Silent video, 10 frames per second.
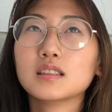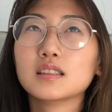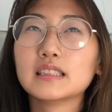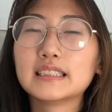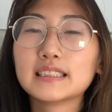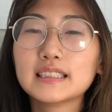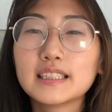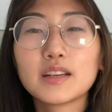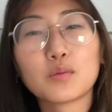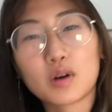listening
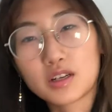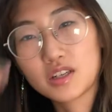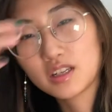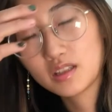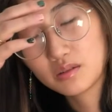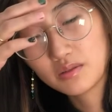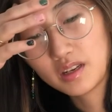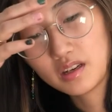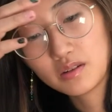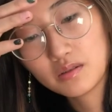and watching those
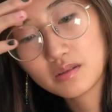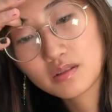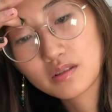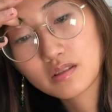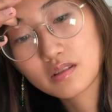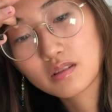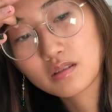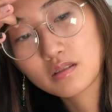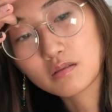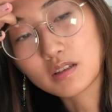videos
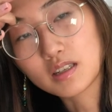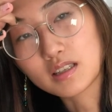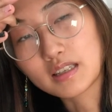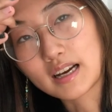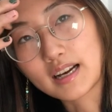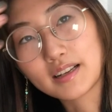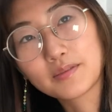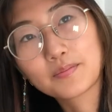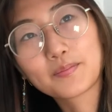was that